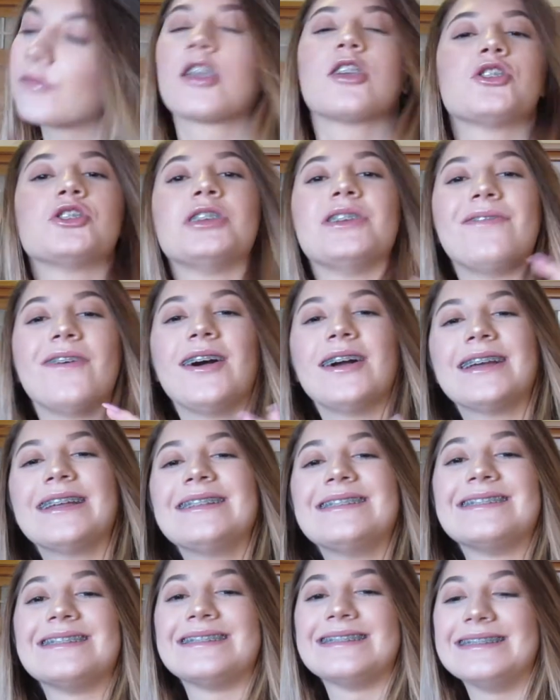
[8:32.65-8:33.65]
She
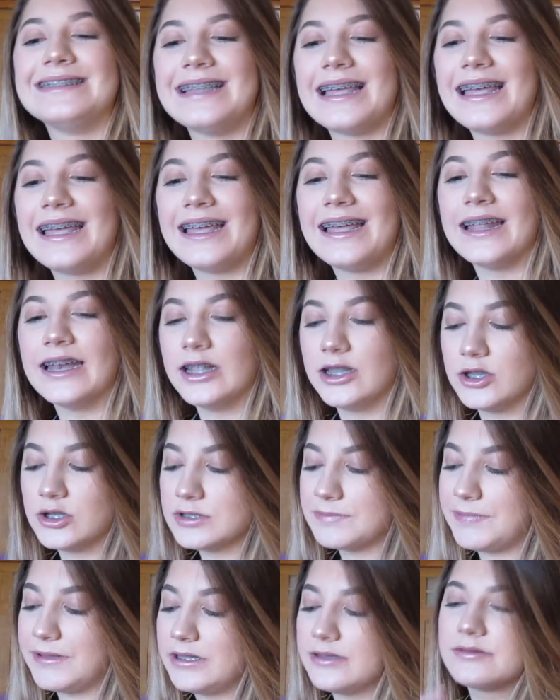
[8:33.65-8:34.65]
fucking dead.
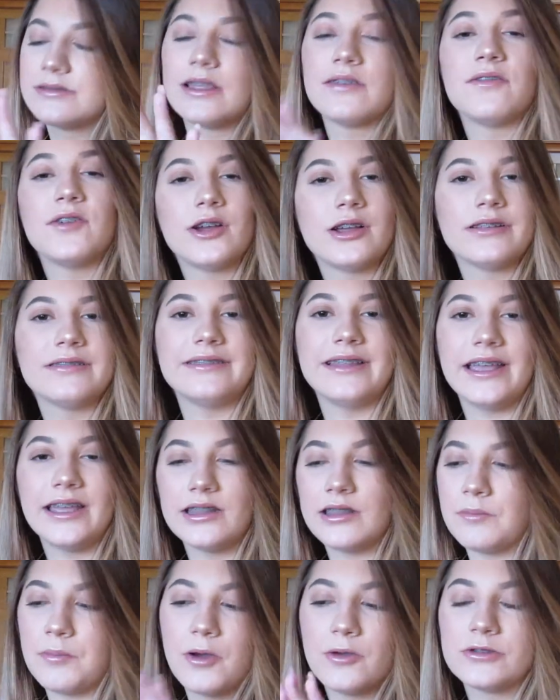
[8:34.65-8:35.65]
Those pillows, they fucking
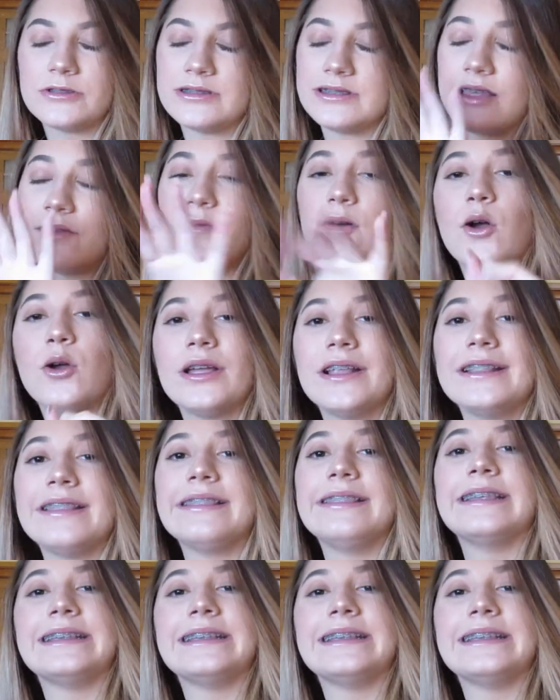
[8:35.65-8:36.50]
dead. The posters, they fucking